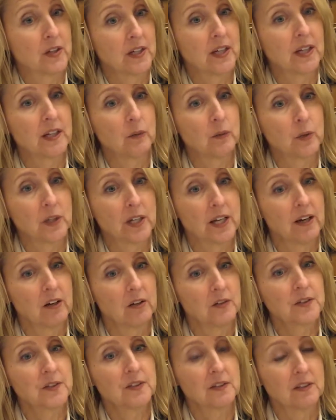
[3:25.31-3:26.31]
anyone
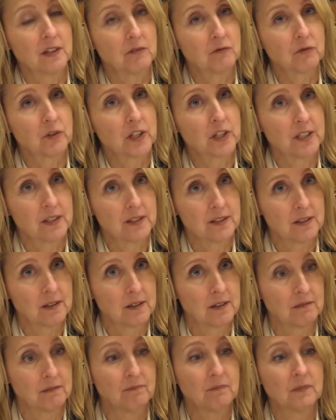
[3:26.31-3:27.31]
else, and they forget to